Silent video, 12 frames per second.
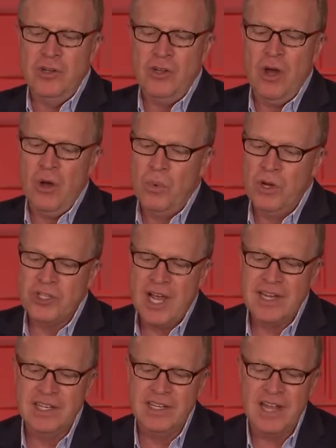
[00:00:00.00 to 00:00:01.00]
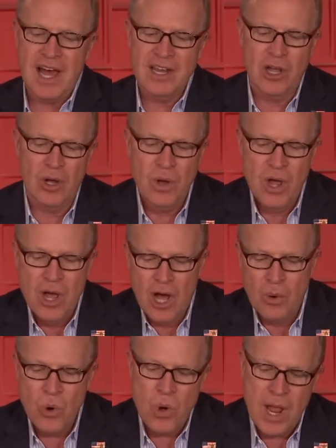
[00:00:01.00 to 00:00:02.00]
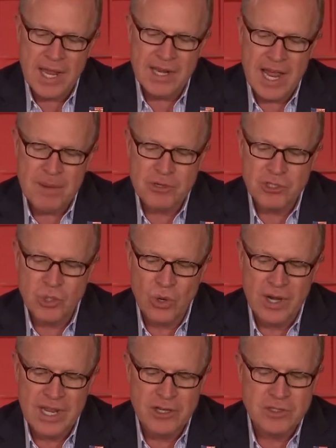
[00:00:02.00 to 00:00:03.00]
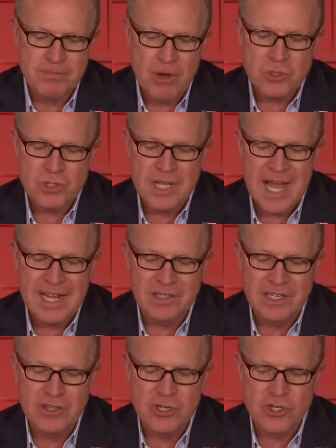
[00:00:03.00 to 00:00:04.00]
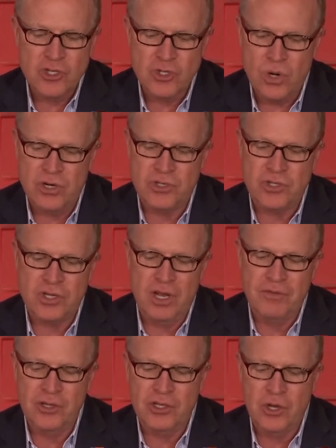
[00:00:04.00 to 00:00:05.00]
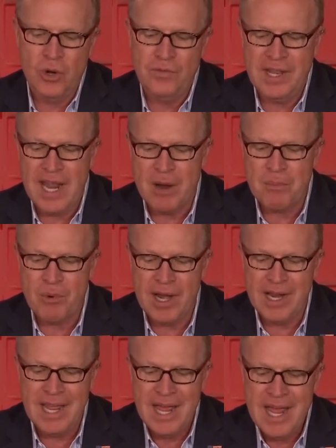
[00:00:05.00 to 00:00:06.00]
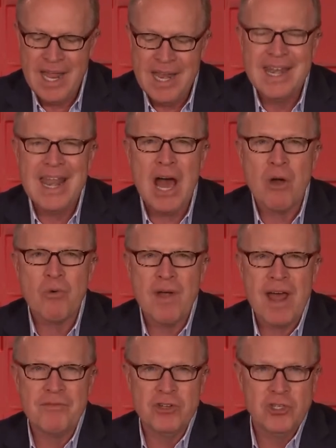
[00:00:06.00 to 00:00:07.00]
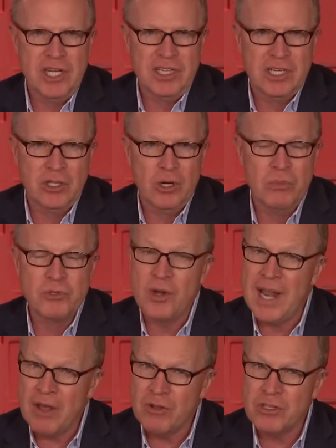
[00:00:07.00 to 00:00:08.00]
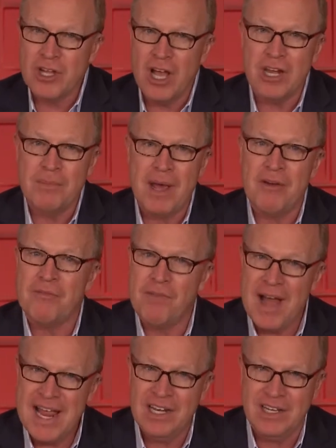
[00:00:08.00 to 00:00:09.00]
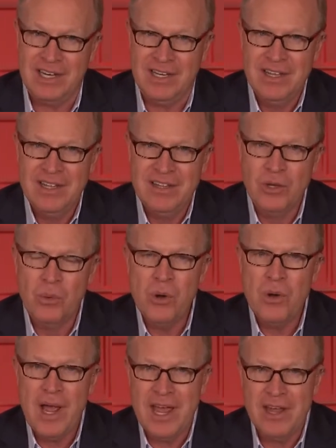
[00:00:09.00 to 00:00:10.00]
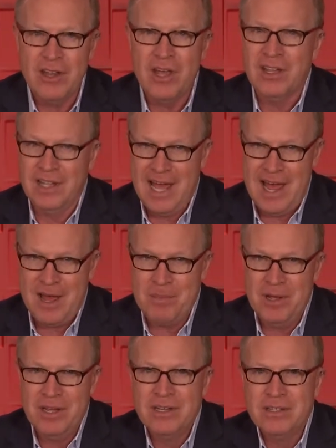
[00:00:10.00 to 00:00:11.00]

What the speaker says: you know, which I did not know, a Wuhan laboratory is most likely the source of the COVID outbreak now ravaging the globe. So now they're talking about, finally, the Wuhan lab.